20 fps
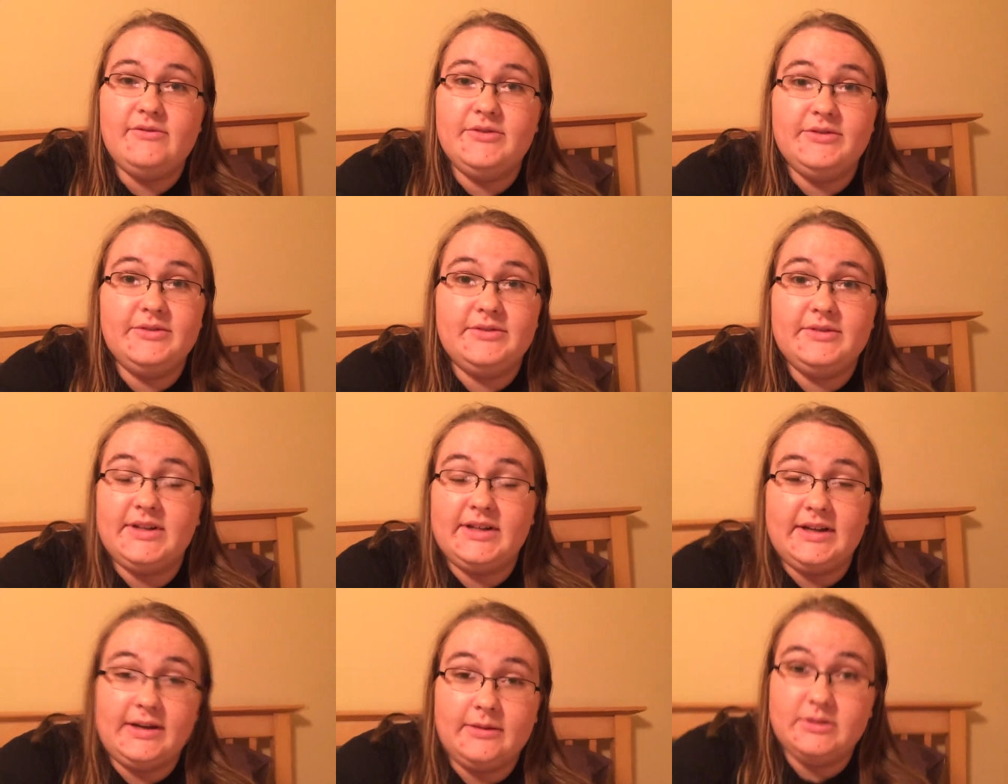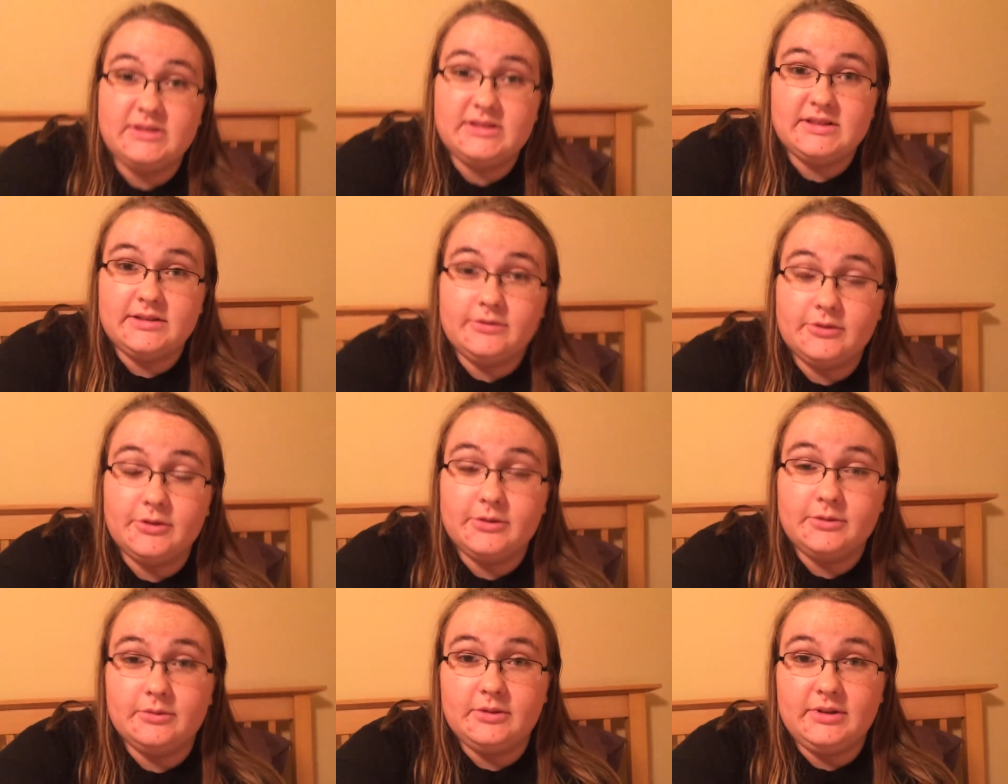and I was
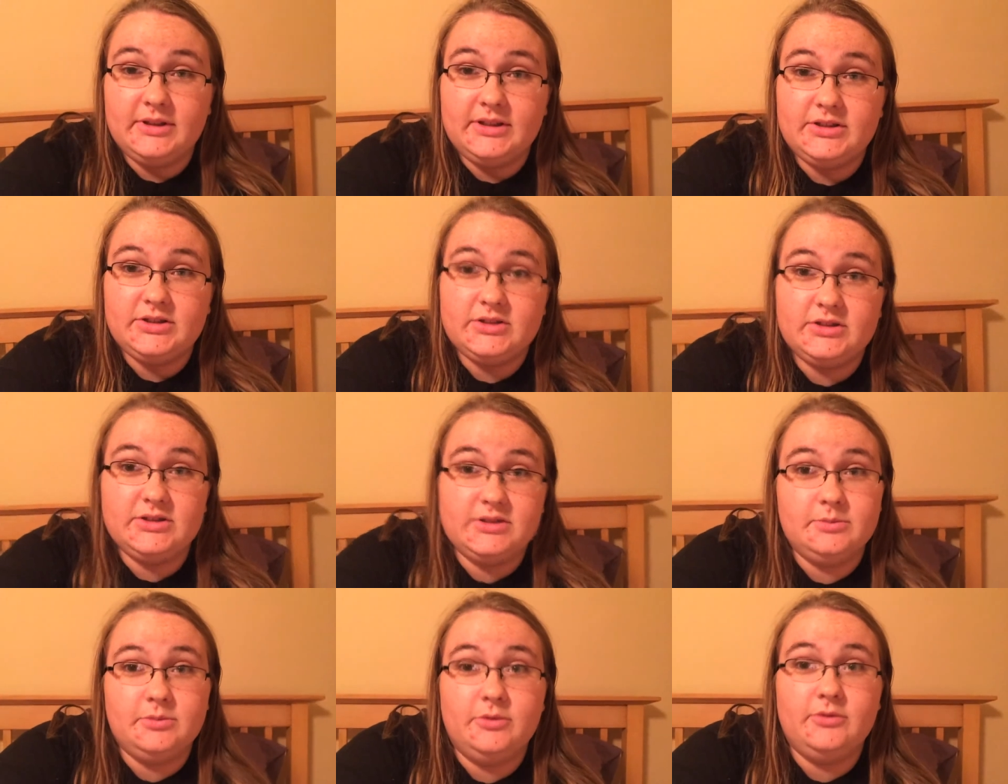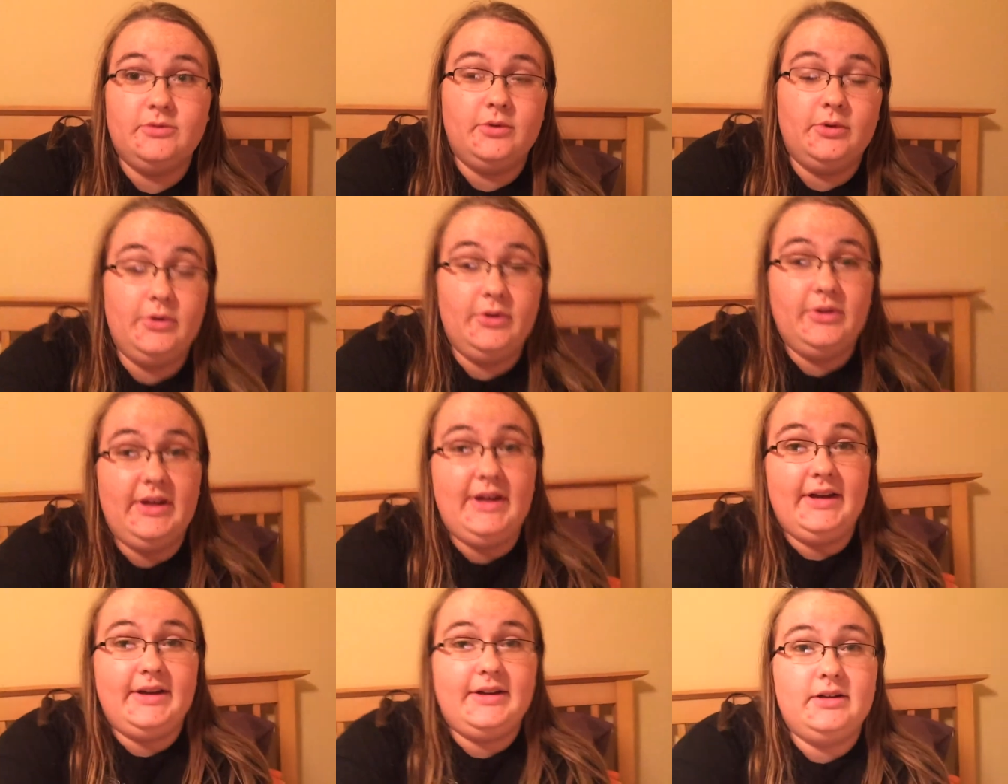never in a relationship before
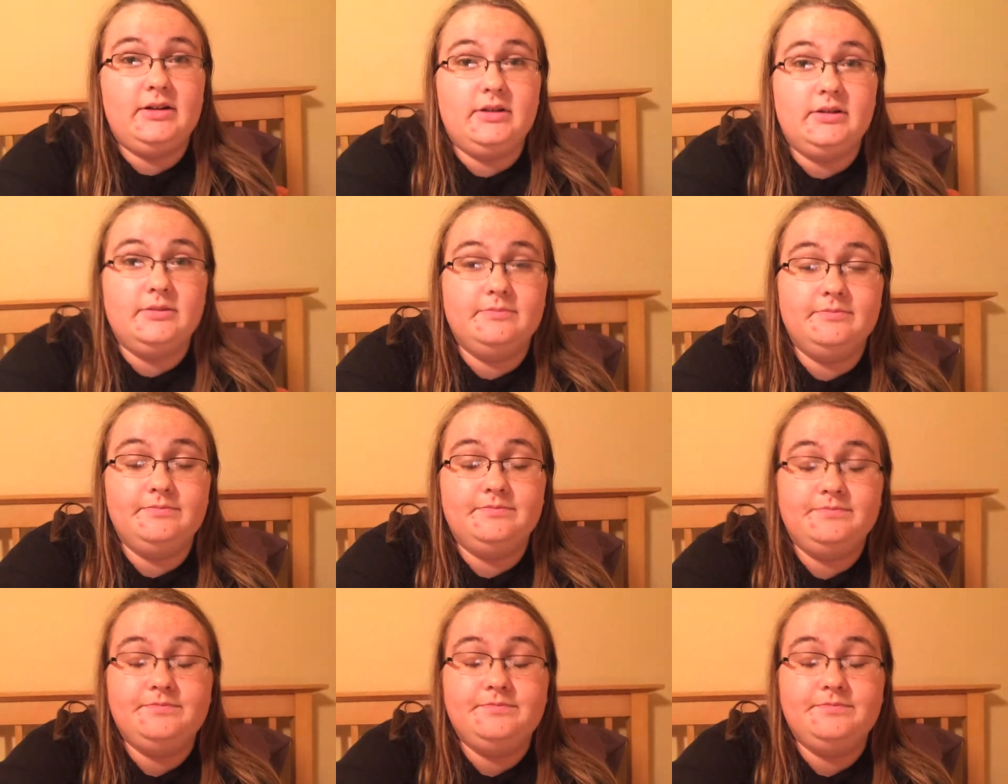that. Um,